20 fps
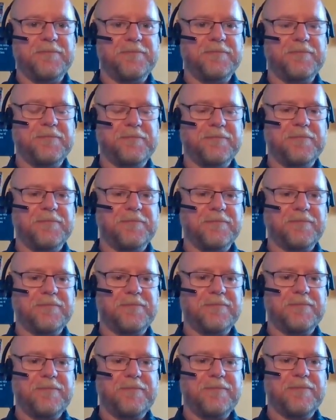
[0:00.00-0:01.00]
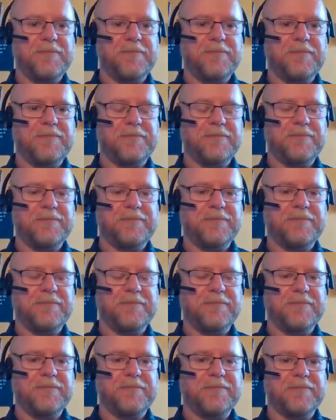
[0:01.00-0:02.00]

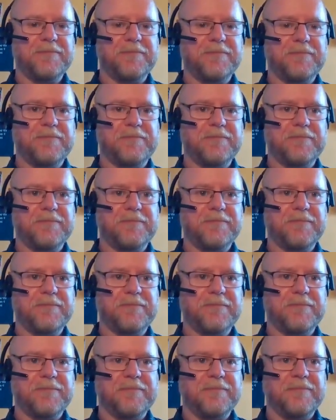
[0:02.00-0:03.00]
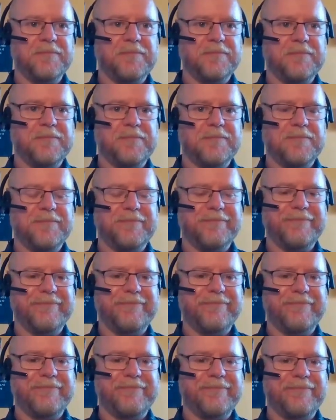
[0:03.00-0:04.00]
The person shown says nothing.